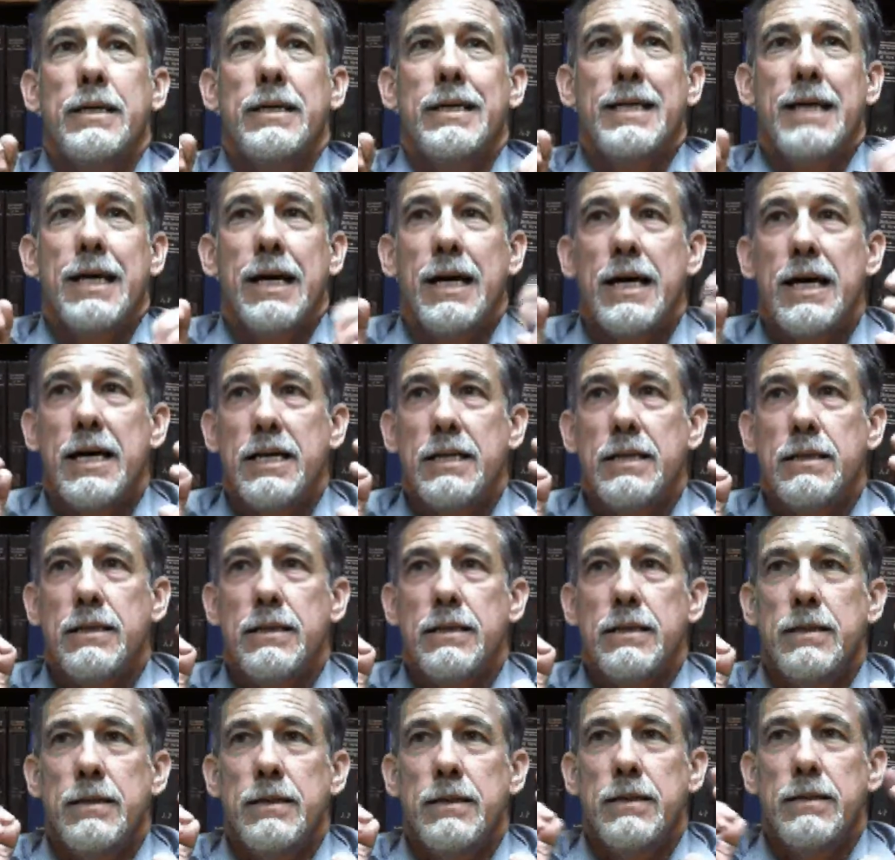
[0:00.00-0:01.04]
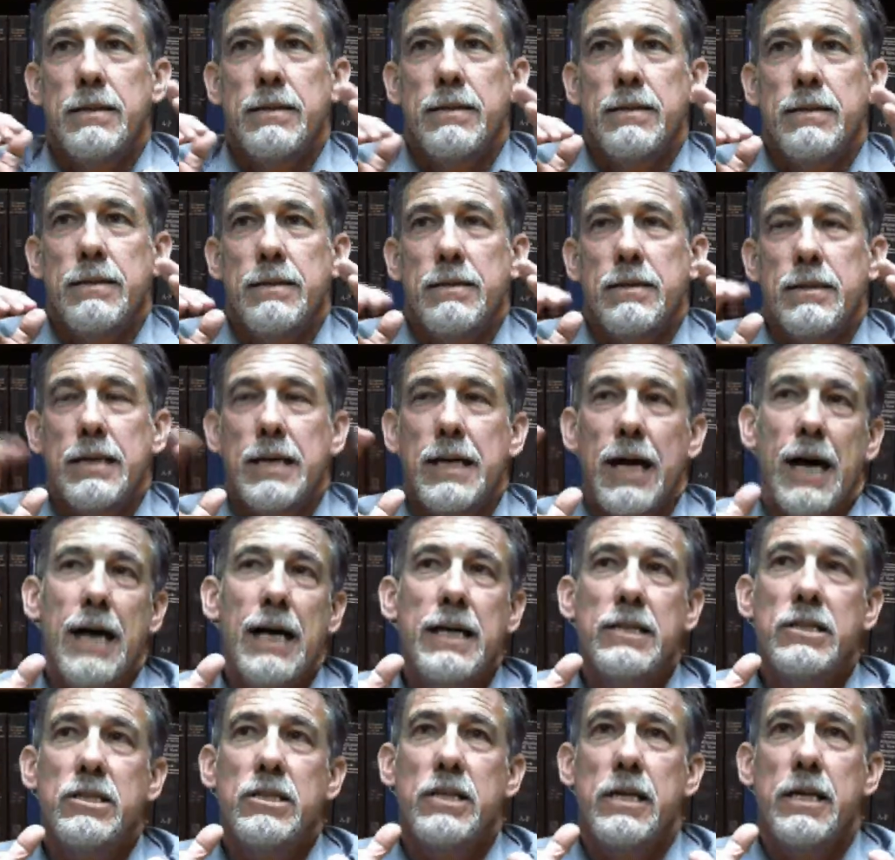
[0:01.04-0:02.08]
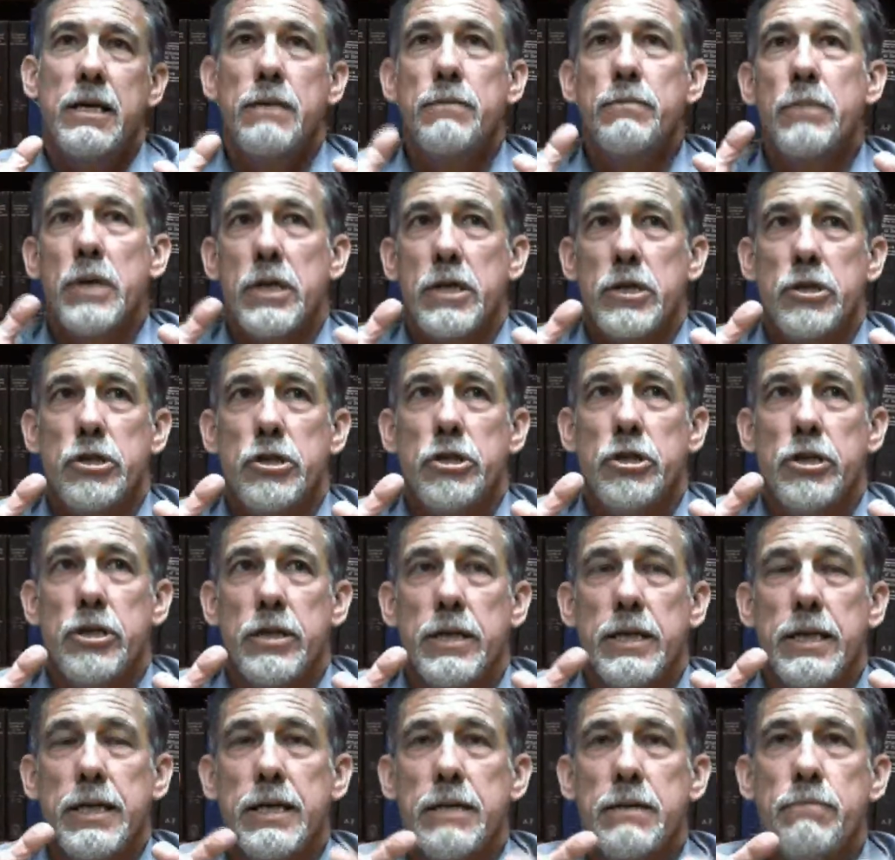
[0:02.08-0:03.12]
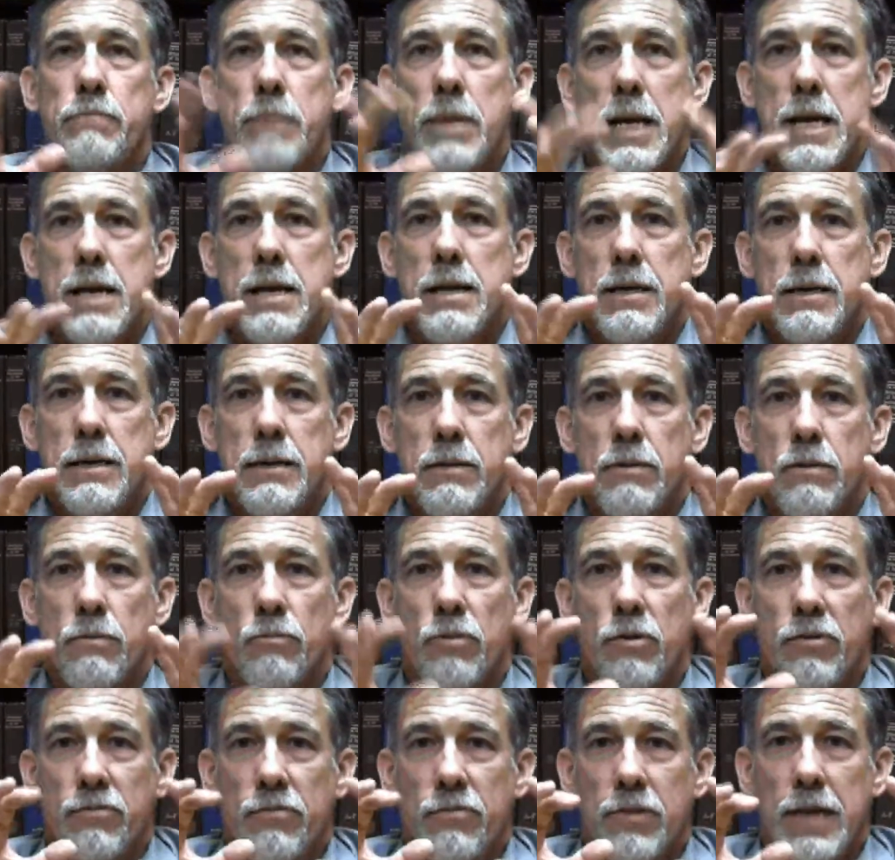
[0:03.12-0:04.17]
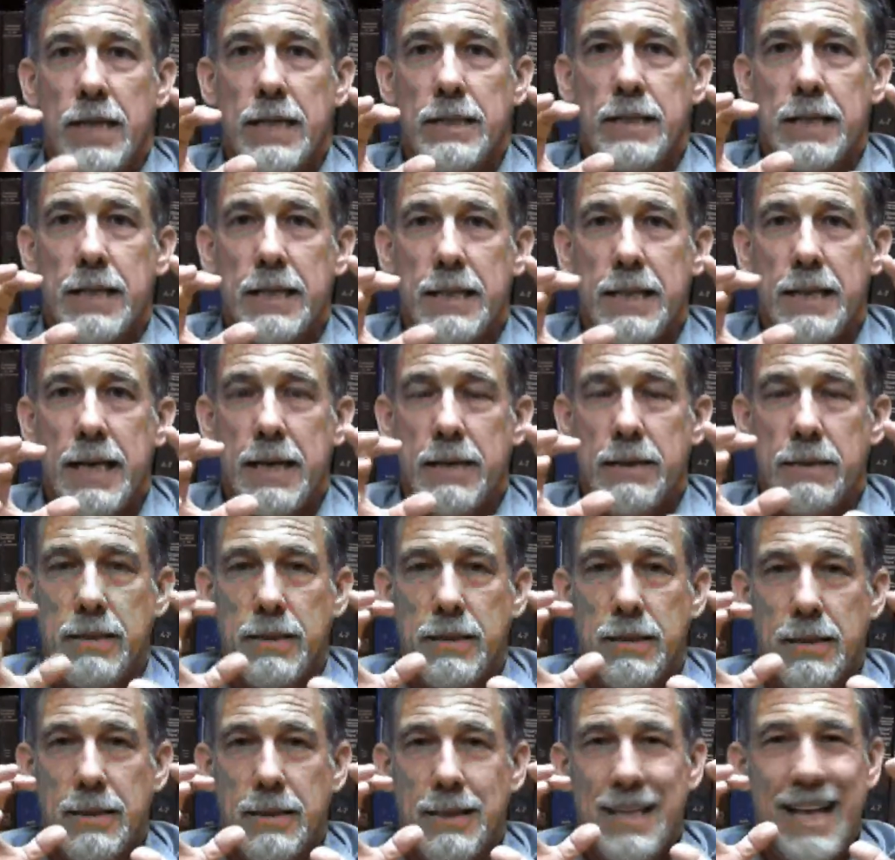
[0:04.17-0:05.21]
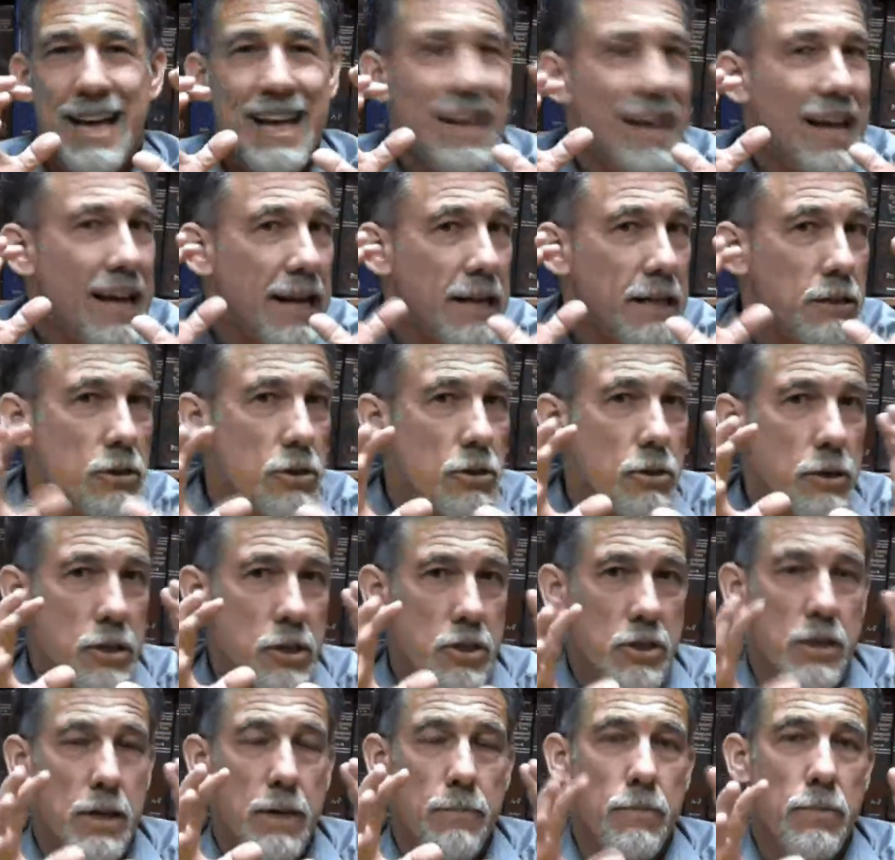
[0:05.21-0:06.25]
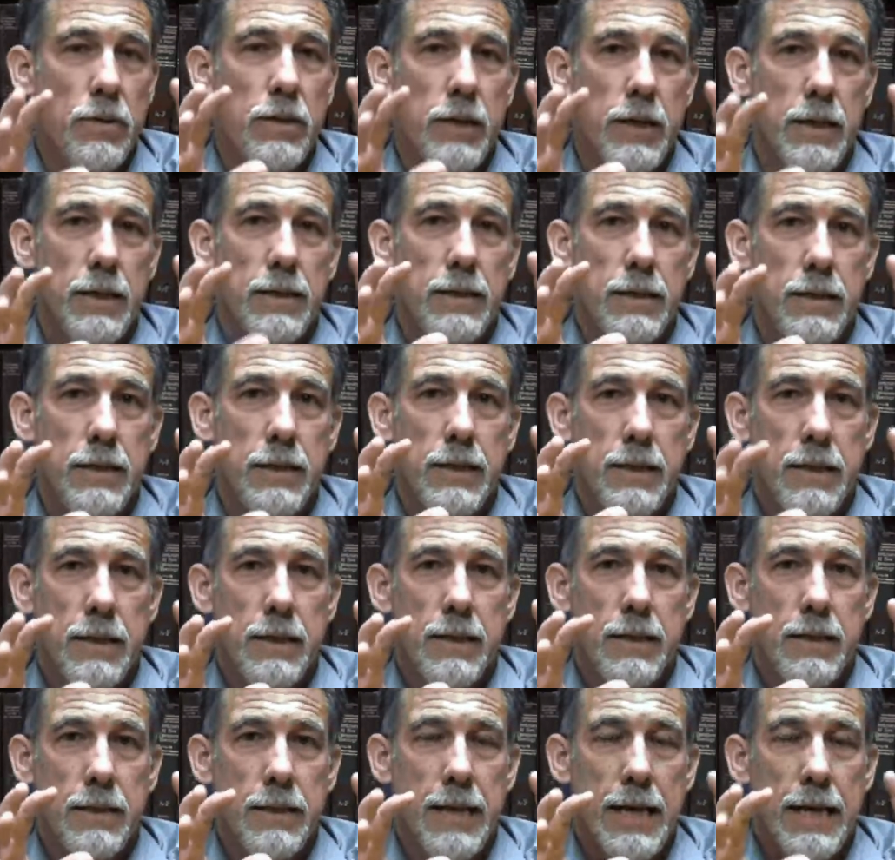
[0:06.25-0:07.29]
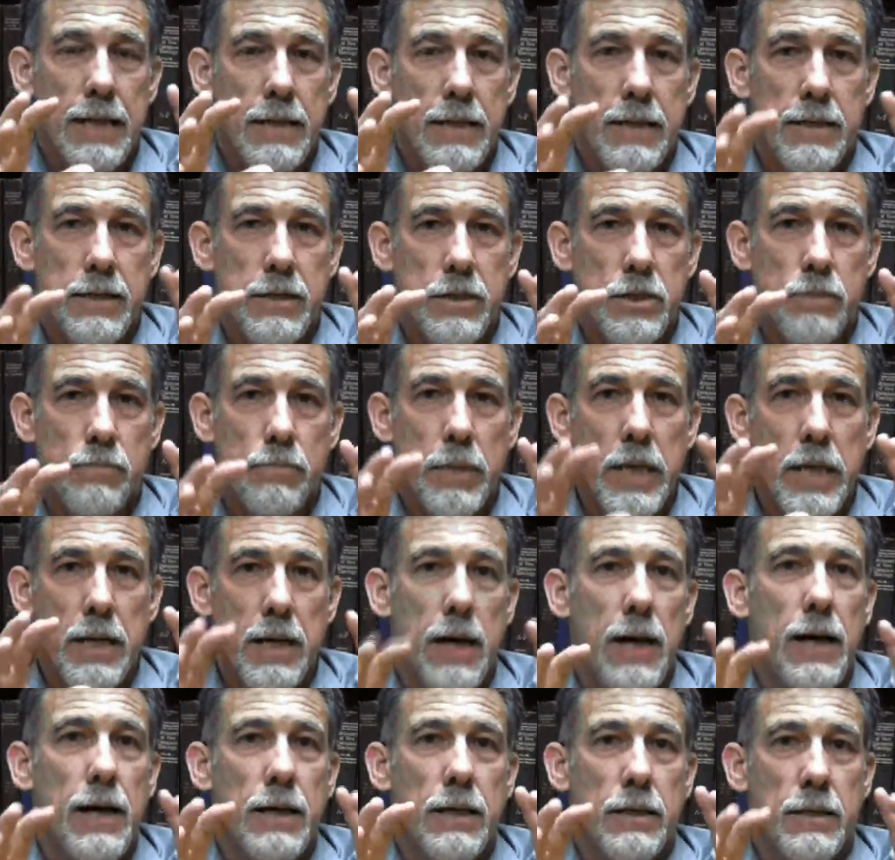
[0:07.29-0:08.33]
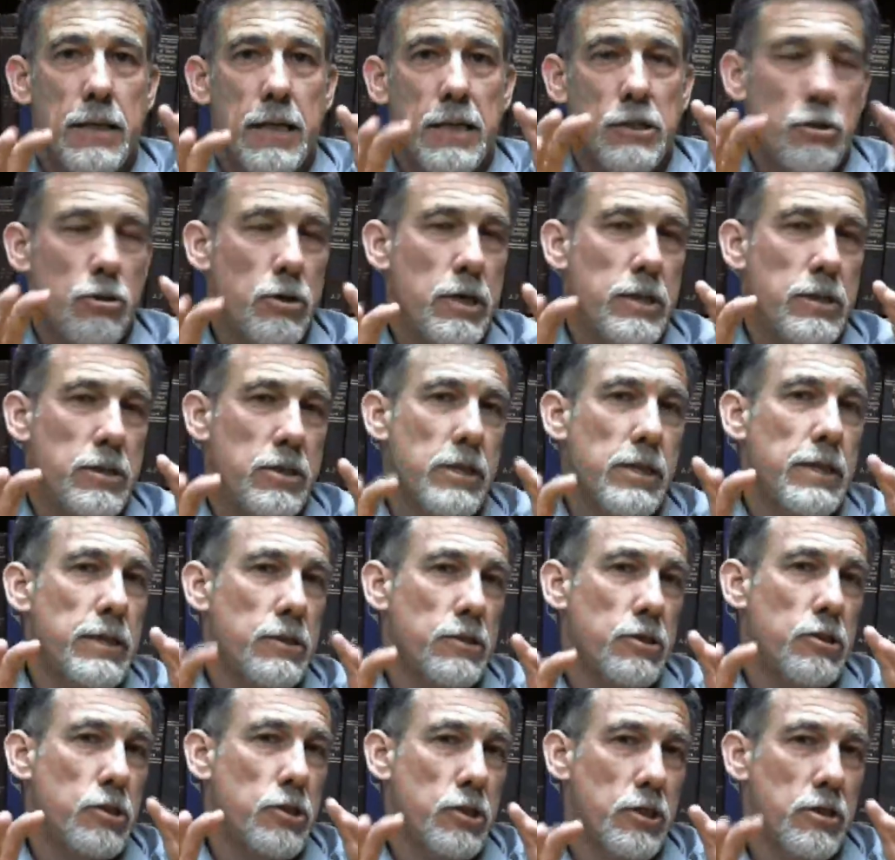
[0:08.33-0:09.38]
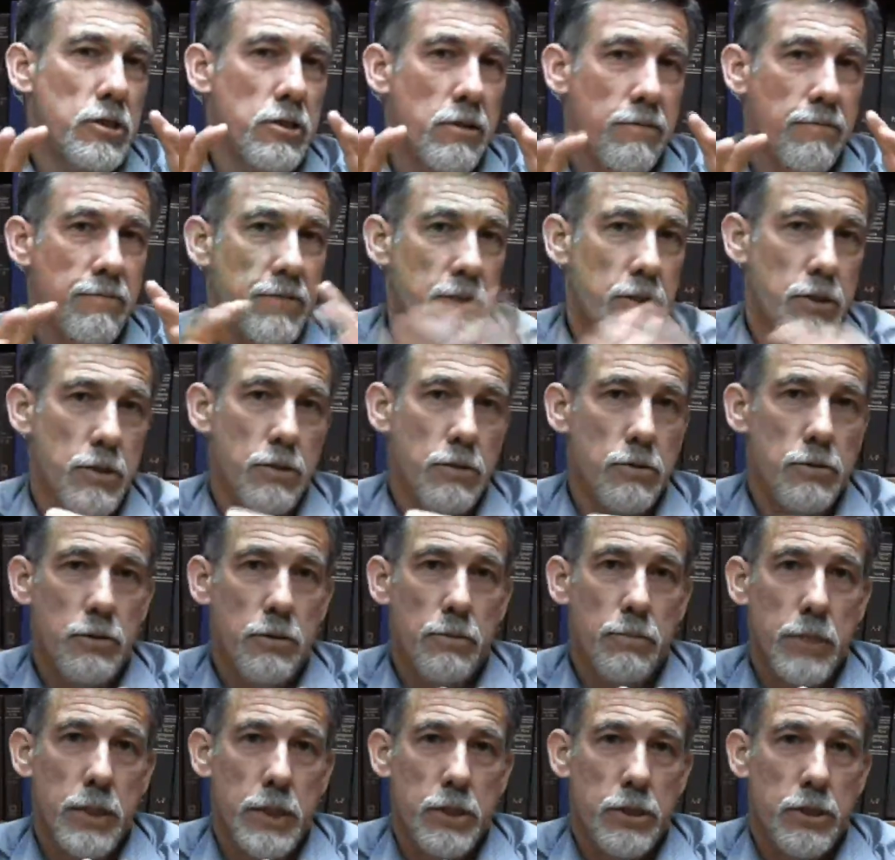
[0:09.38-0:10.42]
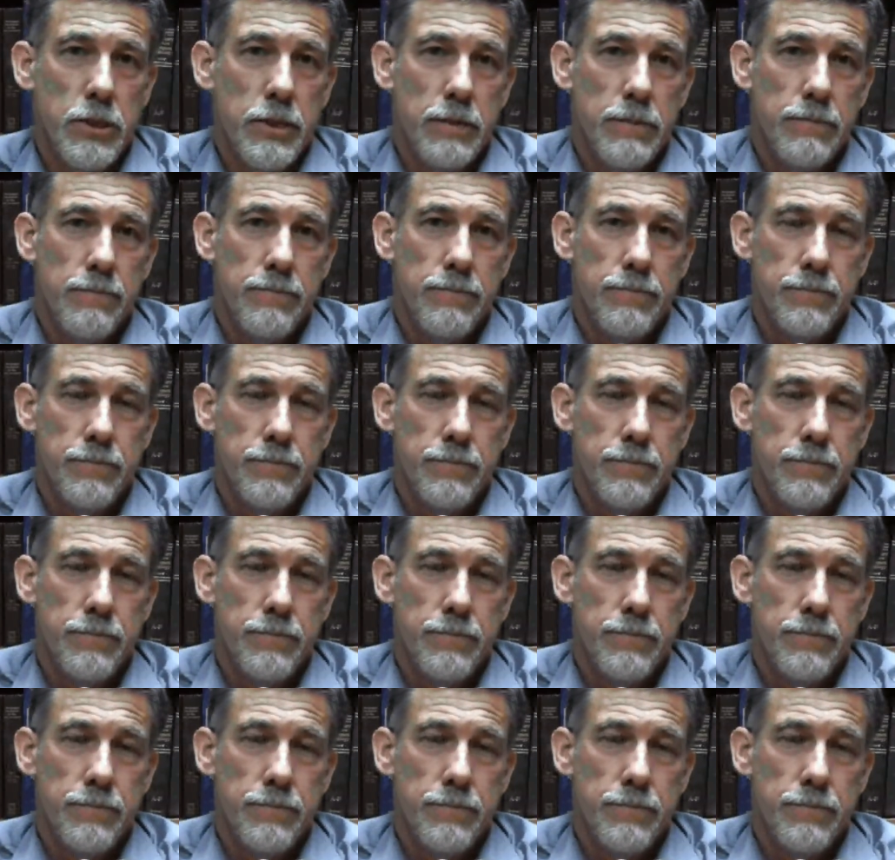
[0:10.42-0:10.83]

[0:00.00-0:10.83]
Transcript: God God's image in man reflecting that that extra something that is beyond that transcends just the physical dimension.